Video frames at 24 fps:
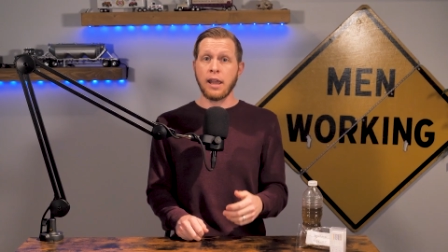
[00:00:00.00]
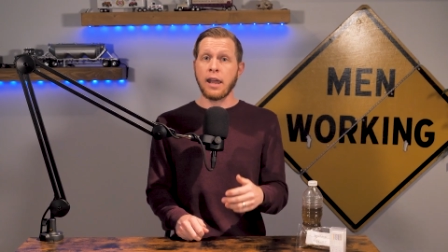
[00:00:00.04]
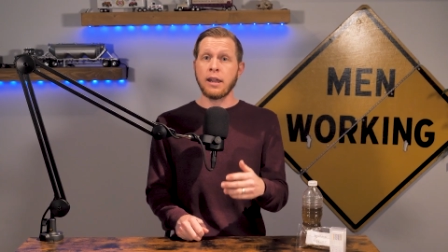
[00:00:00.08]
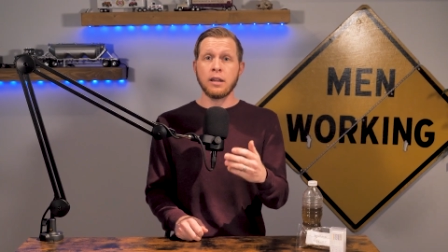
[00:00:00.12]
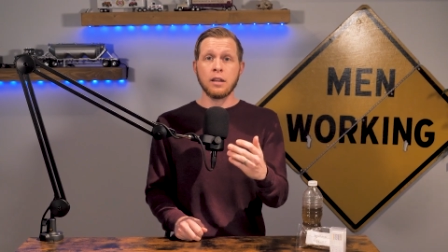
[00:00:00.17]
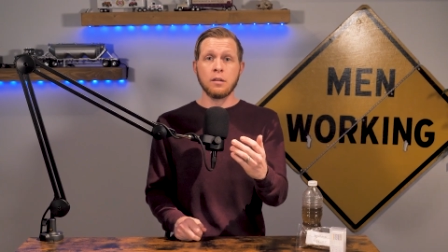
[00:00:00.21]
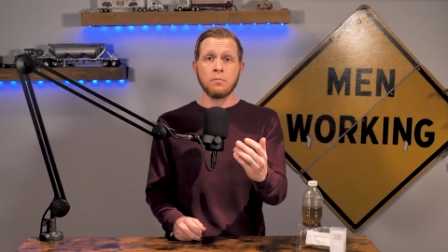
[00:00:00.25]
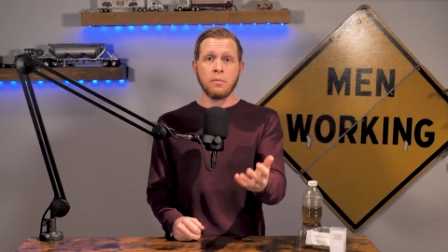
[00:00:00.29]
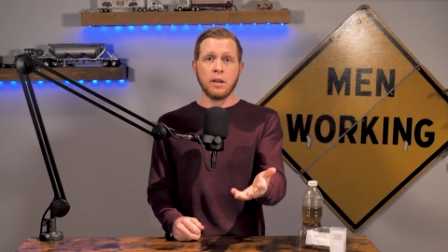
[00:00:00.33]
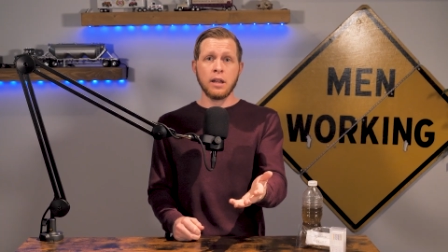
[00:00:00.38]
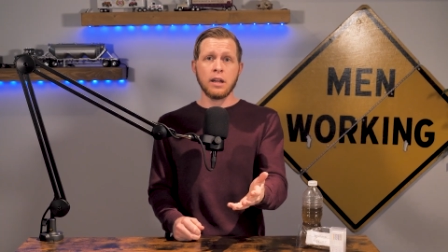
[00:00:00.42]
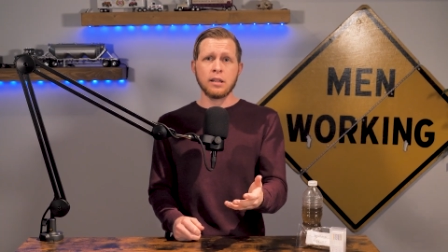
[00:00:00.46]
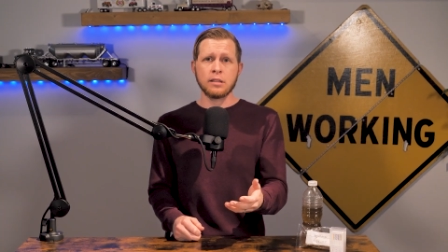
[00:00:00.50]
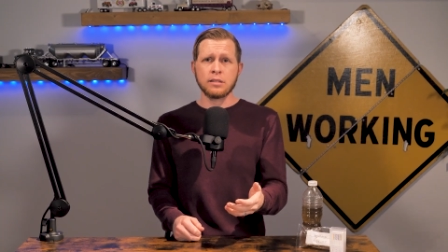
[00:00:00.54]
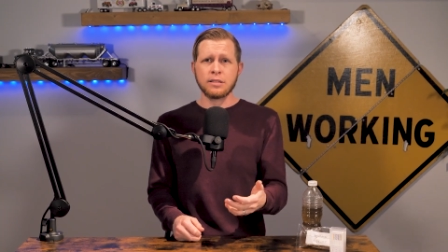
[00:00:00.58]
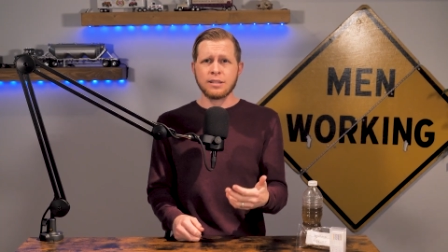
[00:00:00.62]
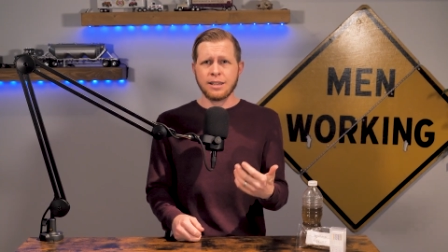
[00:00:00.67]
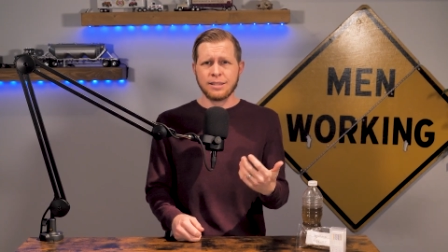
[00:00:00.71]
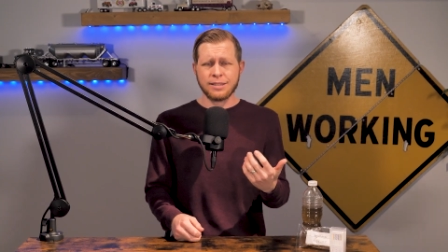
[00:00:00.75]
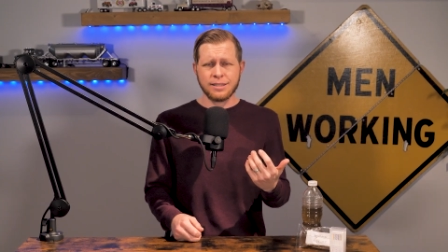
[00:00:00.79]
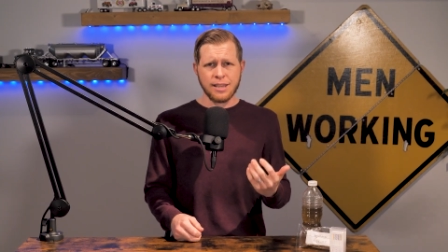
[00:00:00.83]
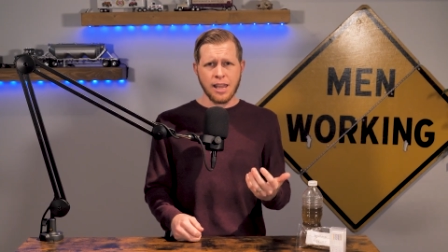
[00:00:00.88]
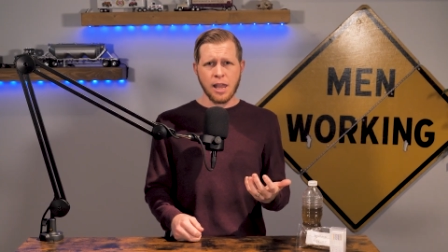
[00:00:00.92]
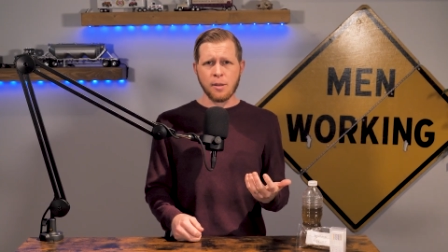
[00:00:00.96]
And in minutes,
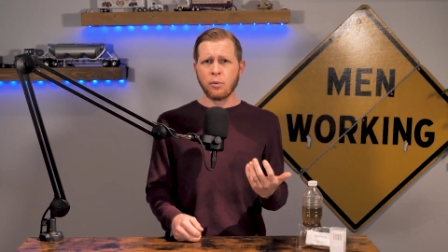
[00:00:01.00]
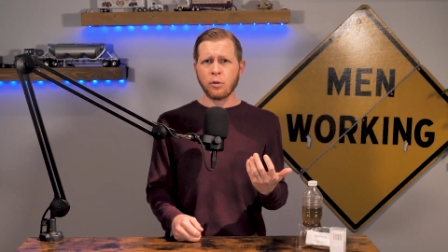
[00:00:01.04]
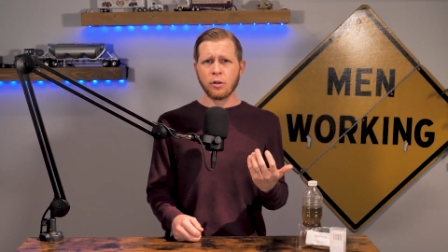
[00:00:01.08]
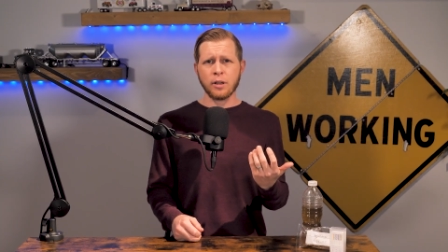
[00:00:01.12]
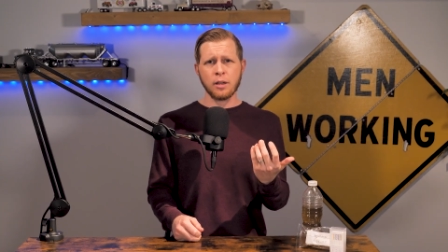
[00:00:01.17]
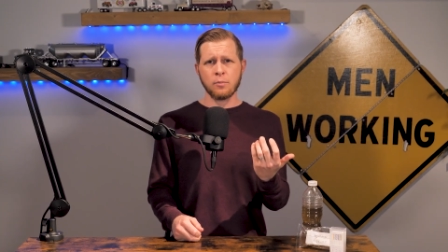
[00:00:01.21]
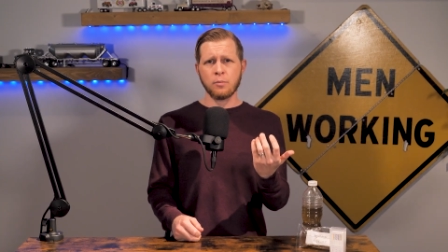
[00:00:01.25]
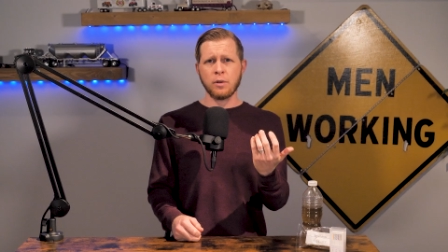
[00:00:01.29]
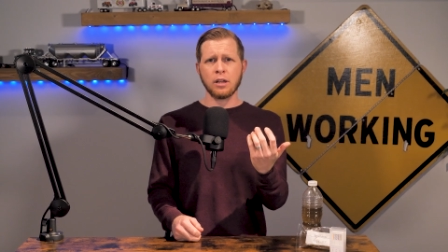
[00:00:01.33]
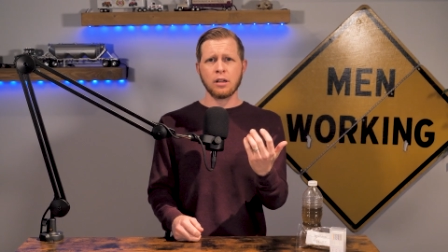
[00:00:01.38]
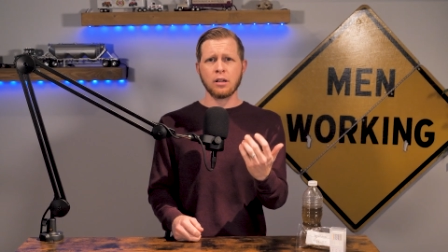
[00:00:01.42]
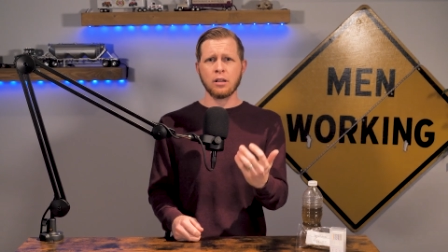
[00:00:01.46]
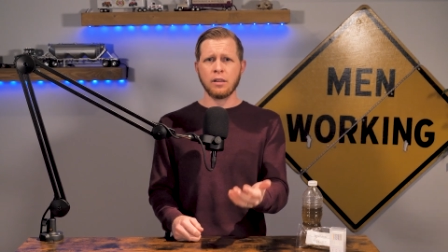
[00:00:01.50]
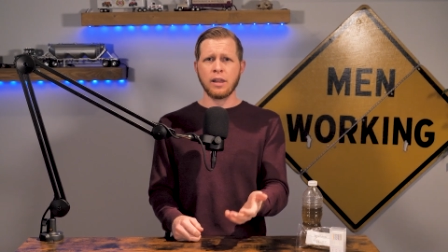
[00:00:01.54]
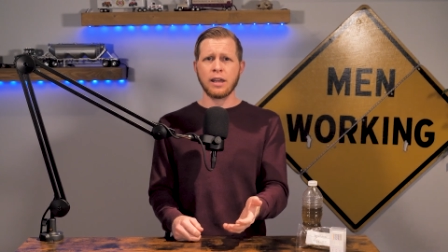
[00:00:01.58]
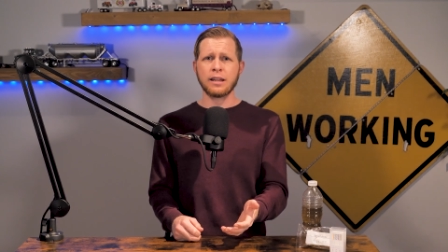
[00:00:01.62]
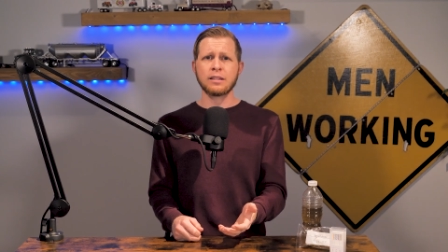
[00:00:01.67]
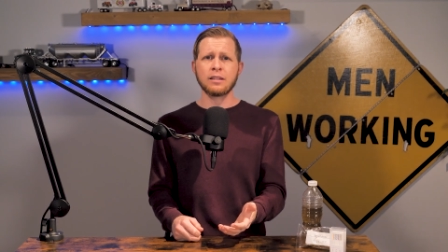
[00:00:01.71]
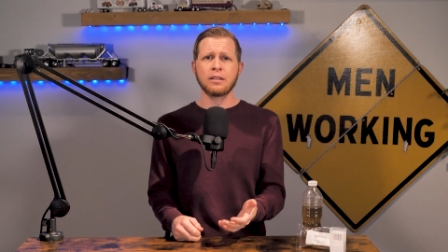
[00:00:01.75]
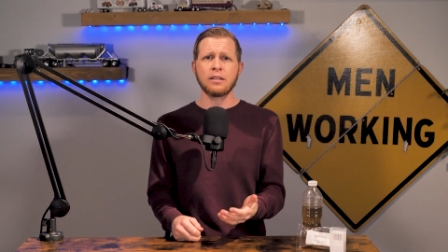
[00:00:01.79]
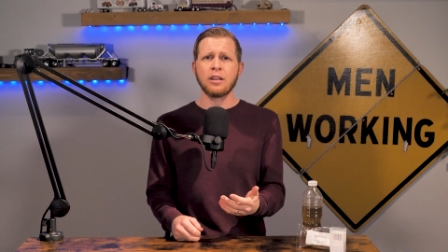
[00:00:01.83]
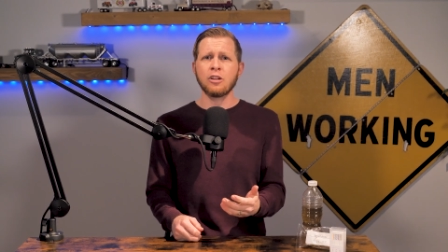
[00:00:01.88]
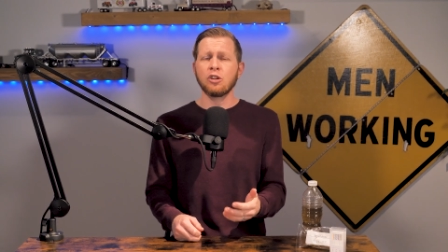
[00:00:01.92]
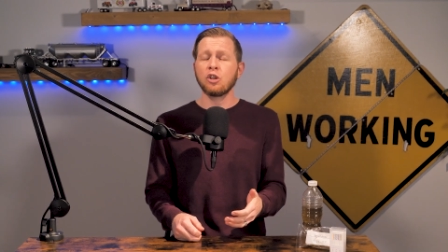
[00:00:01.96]
a sample can be
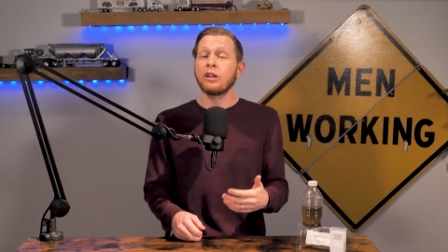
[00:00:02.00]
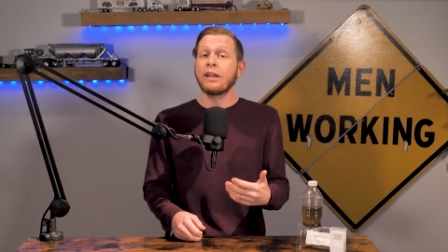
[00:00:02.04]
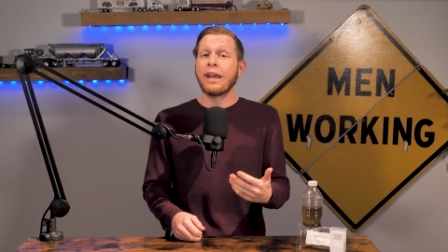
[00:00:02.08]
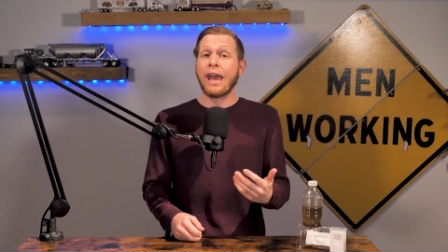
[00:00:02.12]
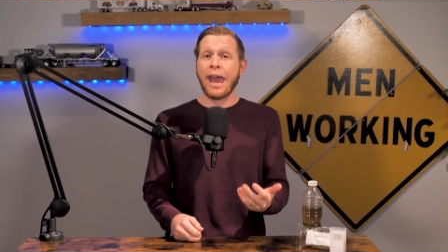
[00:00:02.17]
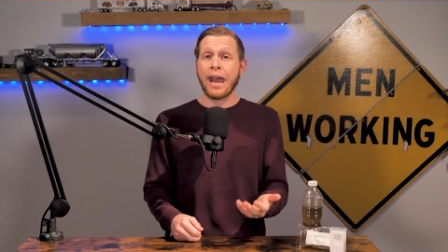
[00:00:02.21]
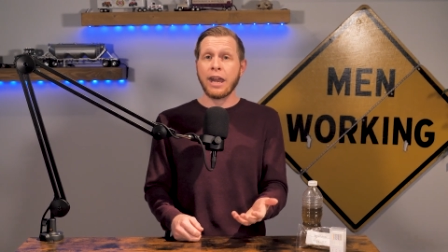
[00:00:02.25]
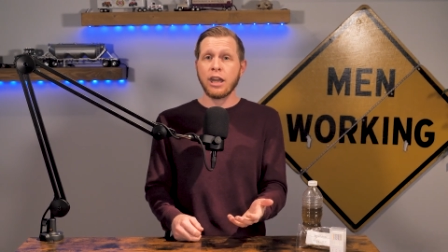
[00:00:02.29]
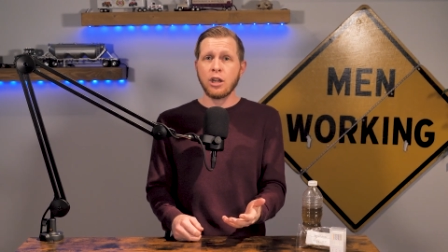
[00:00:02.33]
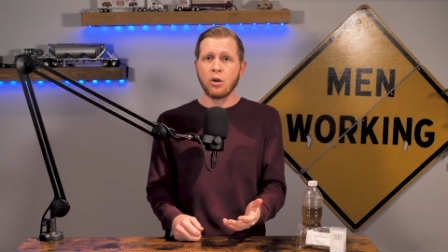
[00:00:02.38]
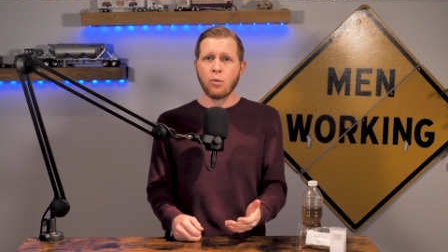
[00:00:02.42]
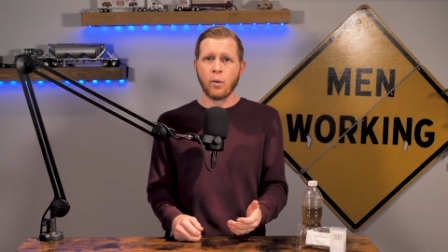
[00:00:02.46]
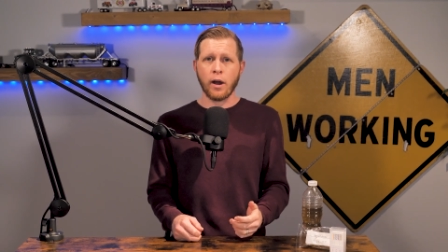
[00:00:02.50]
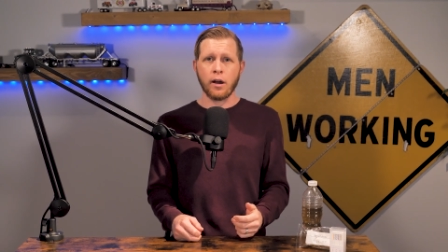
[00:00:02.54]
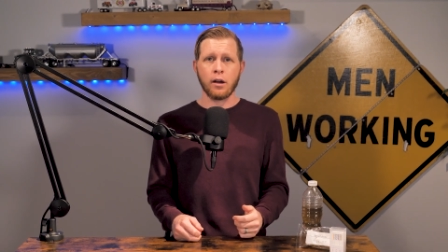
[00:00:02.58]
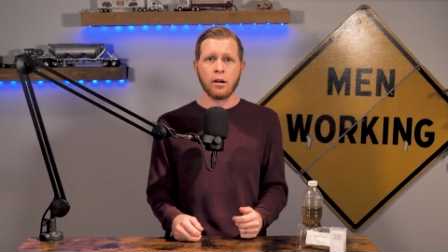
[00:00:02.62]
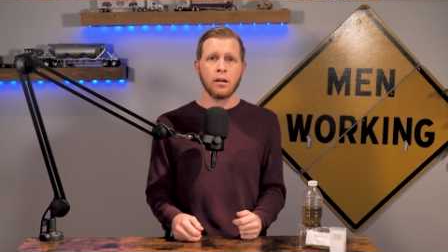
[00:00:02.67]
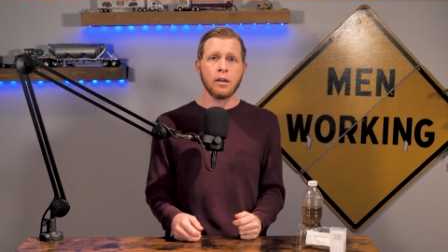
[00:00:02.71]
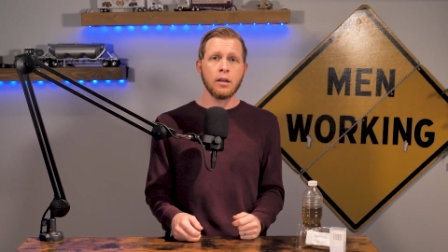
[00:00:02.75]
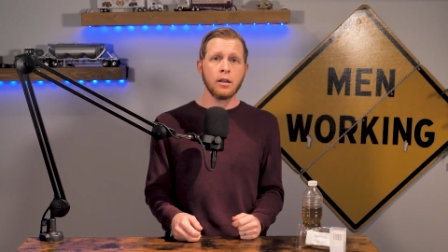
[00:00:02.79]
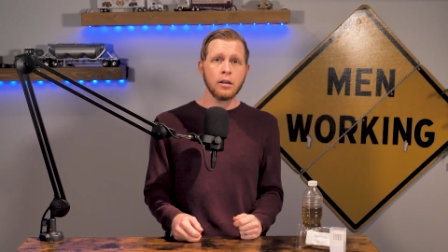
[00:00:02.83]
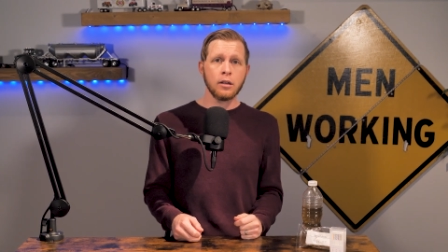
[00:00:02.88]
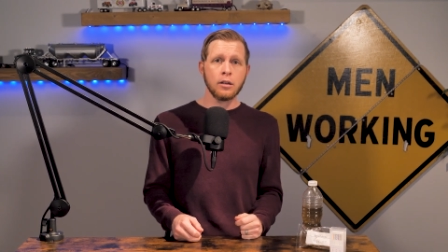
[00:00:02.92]
collected nearly anywhere.